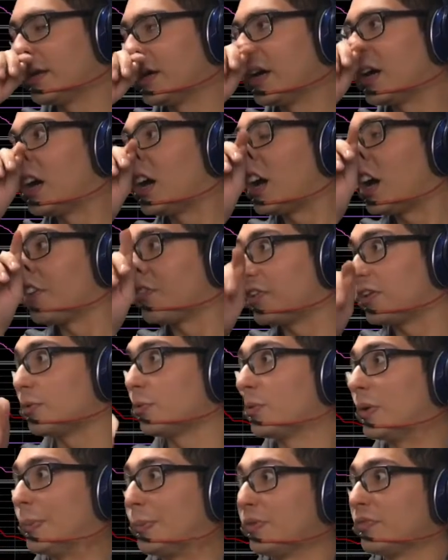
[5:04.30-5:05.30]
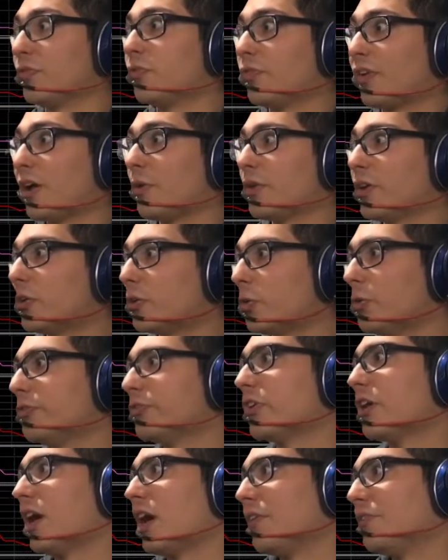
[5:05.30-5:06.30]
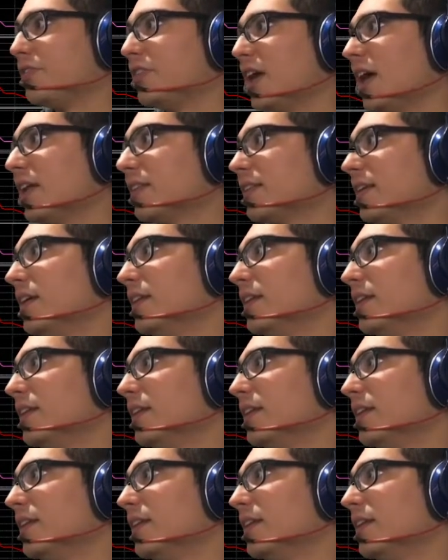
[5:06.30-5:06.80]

I think it will be very cool to have that